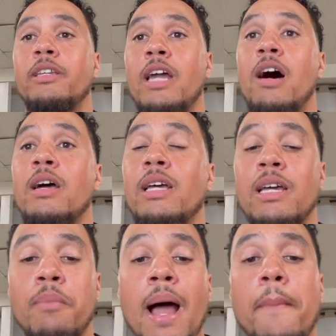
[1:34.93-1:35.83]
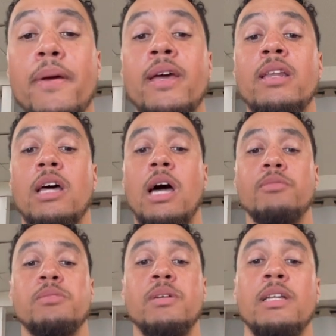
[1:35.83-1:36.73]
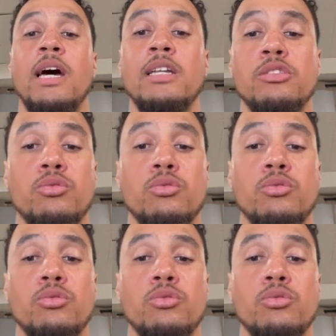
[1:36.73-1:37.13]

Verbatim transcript: Now, in my opinion, I'm just being honest.